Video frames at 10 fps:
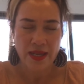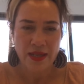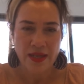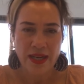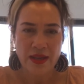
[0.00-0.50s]

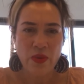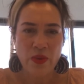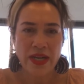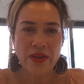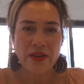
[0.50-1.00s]
Nearly
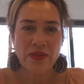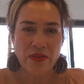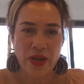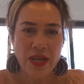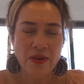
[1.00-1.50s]
one in
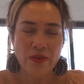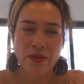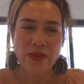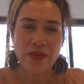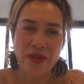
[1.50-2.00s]
three, or
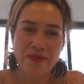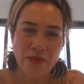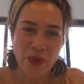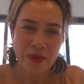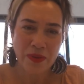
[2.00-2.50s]

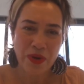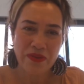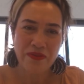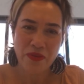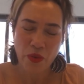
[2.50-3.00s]

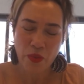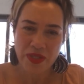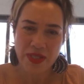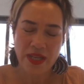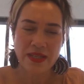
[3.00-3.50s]

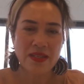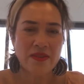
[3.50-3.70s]
31.4%,